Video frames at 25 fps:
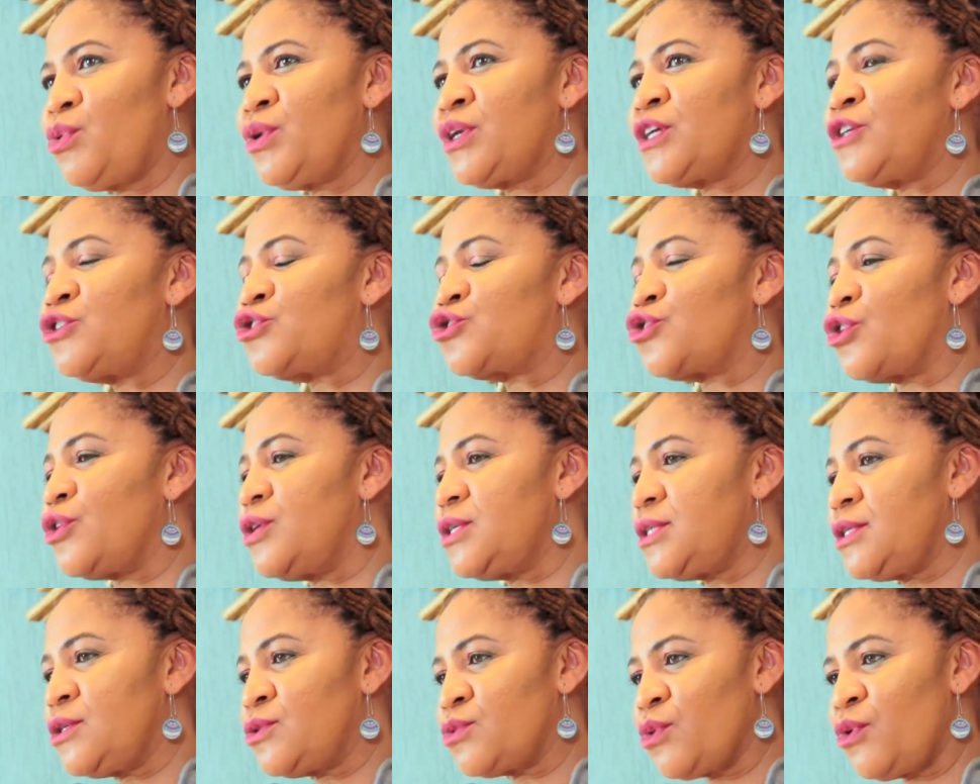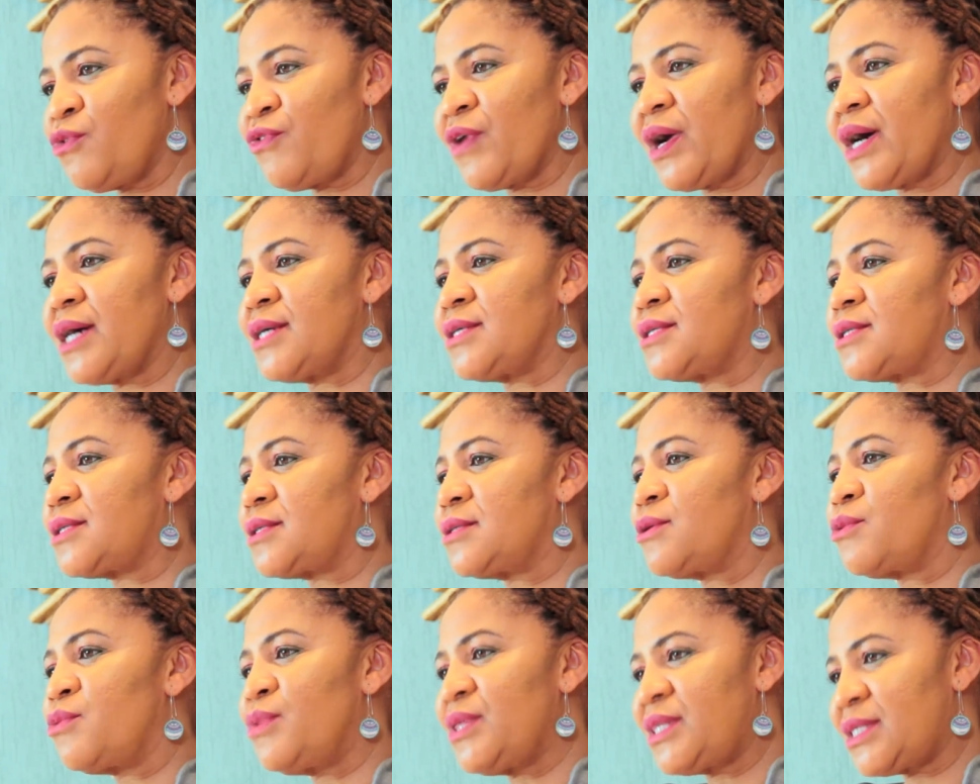who rejoices over
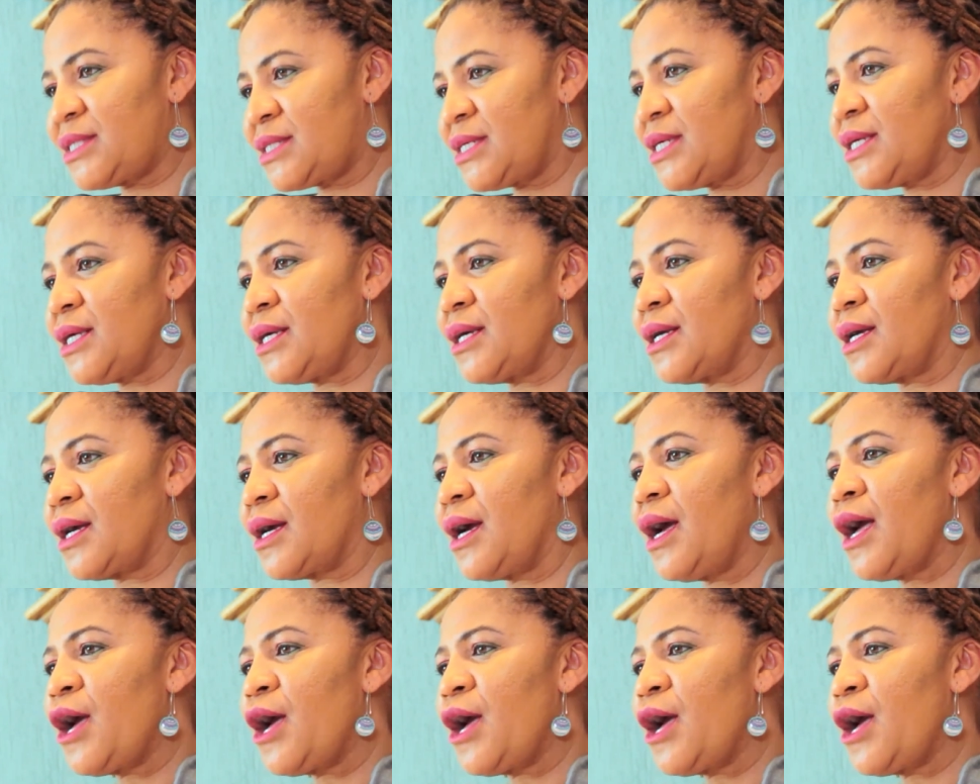us with singing.